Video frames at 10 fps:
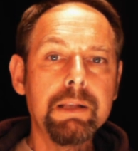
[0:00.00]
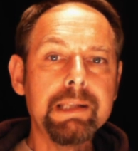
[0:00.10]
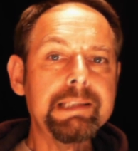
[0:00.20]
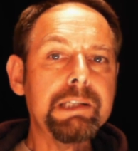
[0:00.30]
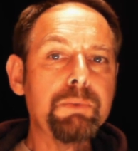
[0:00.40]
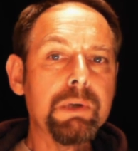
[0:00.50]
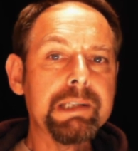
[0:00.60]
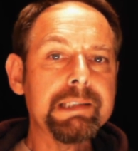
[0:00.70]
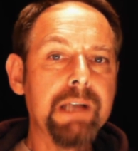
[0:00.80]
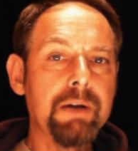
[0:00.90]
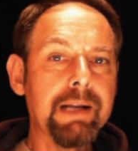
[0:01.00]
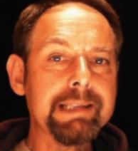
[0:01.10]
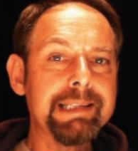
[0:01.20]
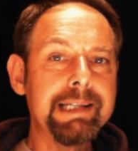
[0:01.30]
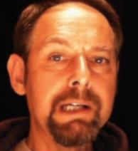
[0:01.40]
This is what is known
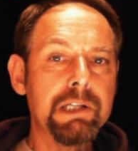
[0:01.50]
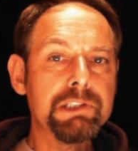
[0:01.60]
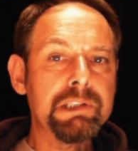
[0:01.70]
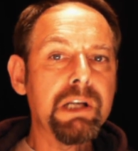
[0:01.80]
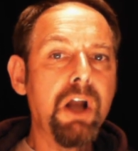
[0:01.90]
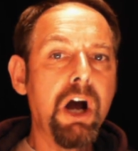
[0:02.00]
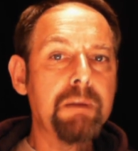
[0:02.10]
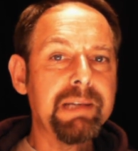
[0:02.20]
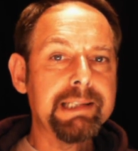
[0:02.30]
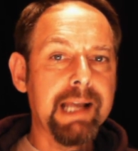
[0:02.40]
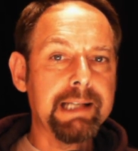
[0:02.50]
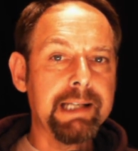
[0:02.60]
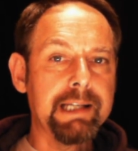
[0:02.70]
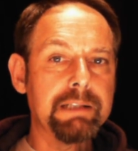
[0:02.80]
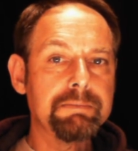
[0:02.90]
as the salami
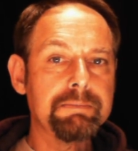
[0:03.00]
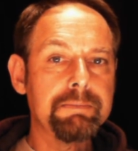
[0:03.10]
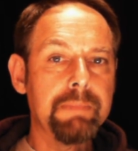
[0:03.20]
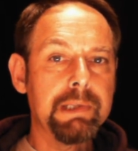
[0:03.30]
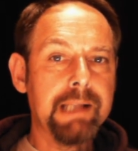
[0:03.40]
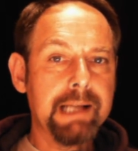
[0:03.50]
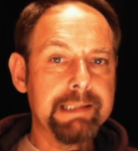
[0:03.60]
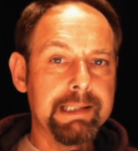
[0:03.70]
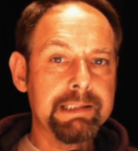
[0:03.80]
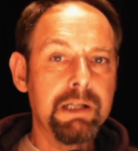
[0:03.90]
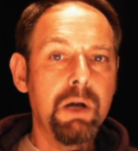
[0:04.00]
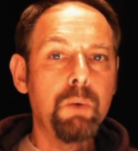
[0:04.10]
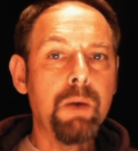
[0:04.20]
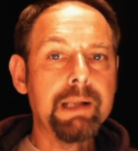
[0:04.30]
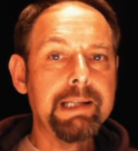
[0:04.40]
technique. That is,
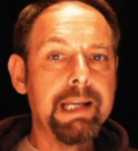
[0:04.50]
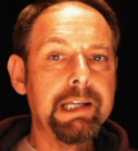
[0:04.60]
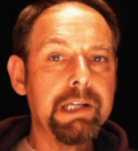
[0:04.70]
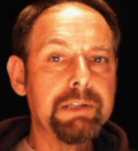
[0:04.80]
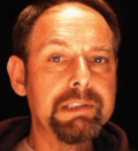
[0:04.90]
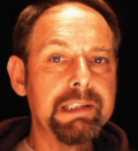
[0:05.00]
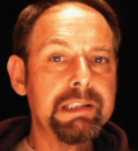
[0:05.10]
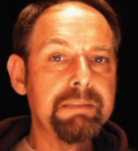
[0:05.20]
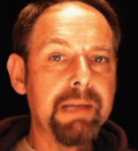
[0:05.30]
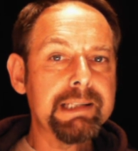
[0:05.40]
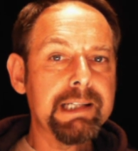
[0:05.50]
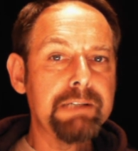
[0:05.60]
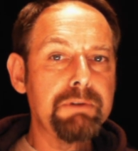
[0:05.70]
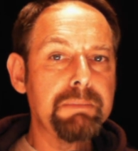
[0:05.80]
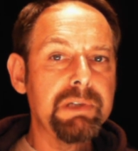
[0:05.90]
where the EU systematically
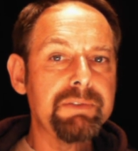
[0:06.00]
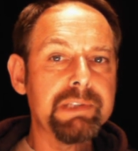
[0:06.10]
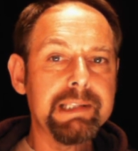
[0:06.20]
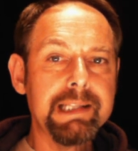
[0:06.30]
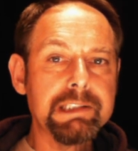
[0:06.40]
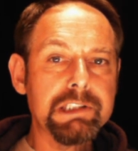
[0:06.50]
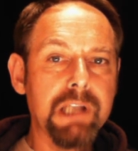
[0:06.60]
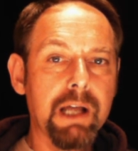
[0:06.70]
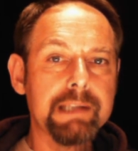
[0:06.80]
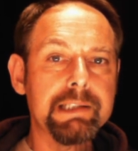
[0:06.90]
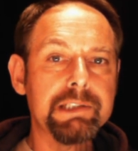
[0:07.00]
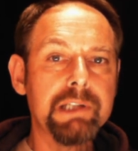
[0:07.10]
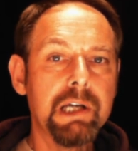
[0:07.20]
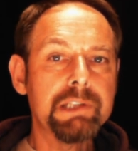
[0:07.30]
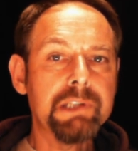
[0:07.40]
removes thin slices
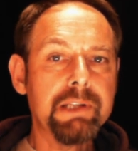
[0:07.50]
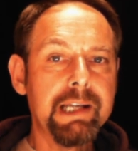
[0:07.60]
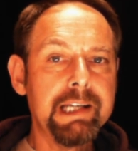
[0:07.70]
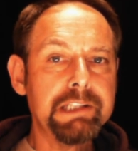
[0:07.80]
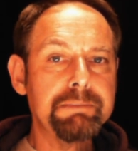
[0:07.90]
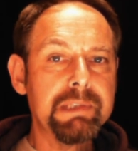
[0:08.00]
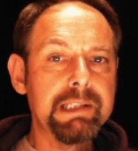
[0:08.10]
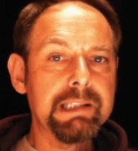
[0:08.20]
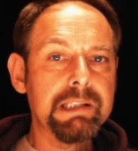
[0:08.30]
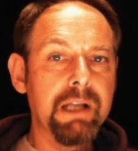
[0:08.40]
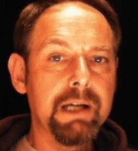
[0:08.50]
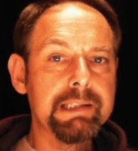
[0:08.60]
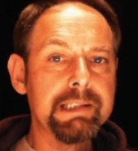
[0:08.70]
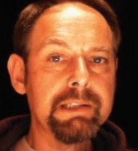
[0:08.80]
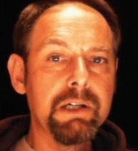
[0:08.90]
so that each missing
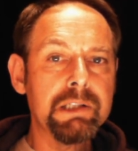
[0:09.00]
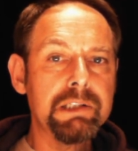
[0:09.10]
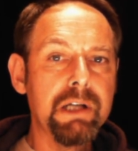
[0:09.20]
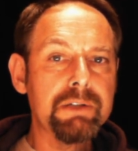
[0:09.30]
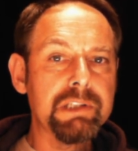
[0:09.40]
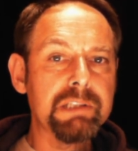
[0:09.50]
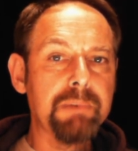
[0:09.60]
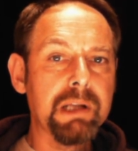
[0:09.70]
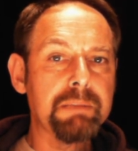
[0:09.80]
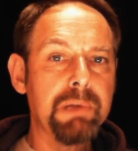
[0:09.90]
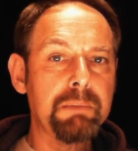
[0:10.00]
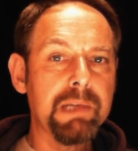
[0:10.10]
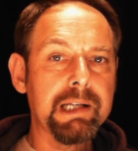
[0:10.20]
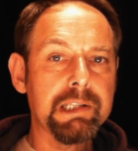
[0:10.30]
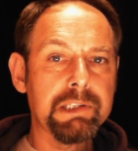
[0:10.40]
slice is unnoticed by the
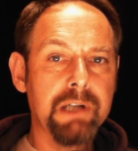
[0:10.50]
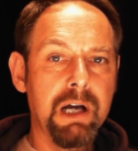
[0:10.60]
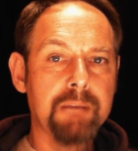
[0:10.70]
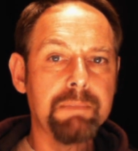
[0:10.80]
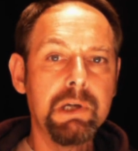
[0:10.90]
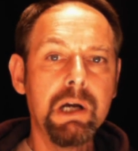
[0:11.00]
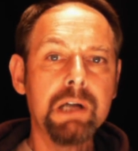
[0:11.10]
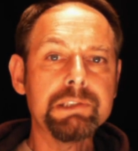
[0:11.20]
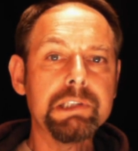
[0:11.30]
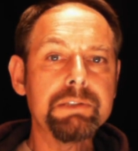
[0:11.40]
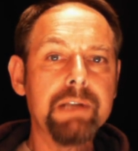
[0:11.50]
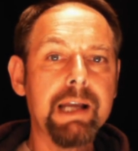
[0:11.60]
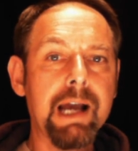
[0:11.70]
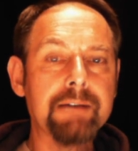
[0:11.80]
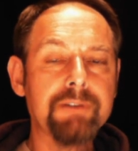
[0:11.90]
public at the time until they
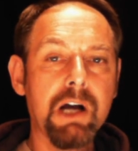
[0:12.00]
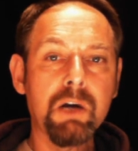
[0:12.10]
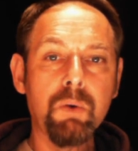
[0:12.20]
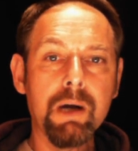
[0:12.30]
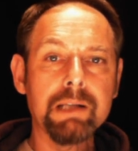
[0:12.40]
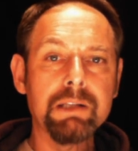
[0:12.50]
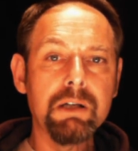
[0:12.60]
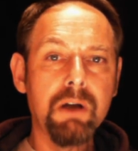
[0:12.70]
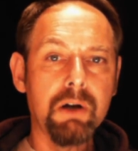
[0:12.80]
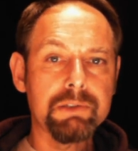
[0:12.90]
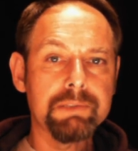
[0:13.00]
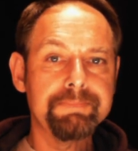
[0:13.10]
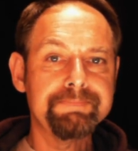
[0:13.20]
have acquired the lot.